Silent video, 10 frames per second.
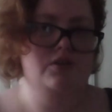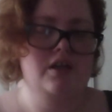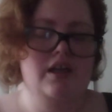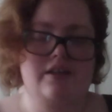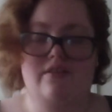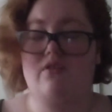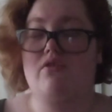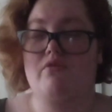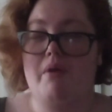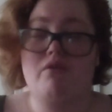extracts. It
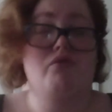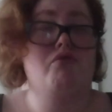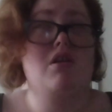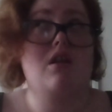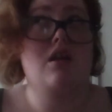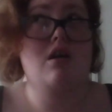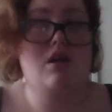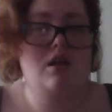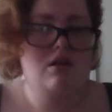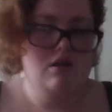smells really
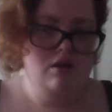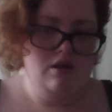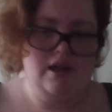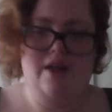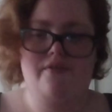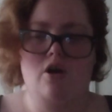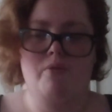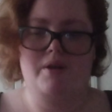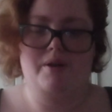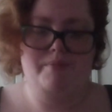good. I haven't
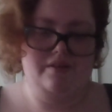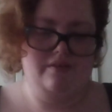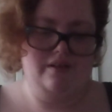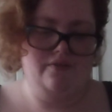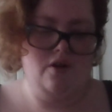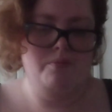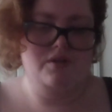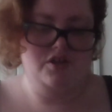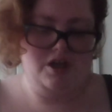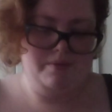opened it because I've
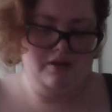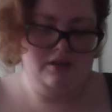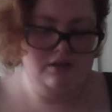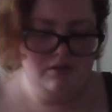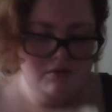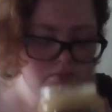opened the shea butter